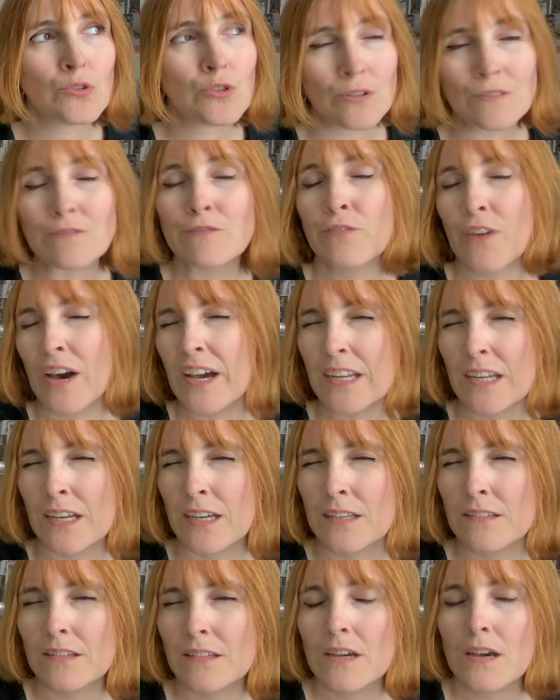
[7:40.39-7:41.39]
could fight
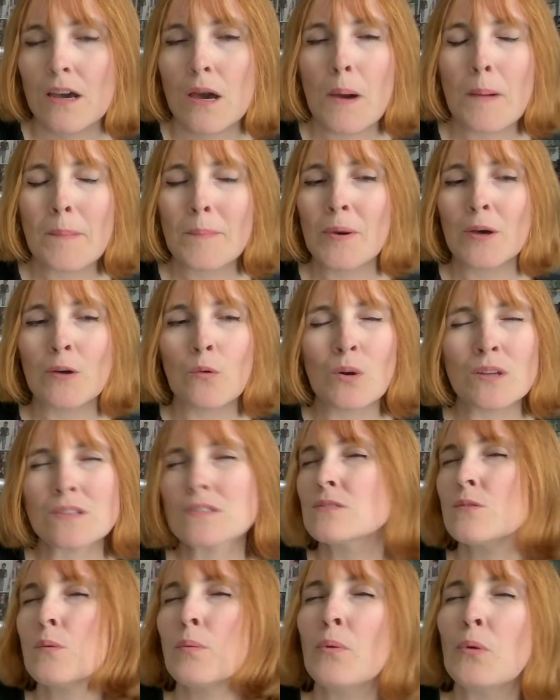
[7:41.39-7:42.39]
it, but what's
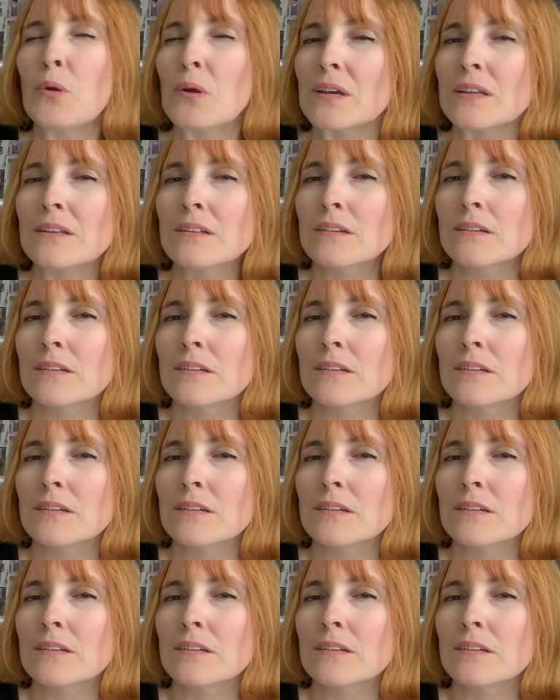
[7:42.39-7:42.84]
the point?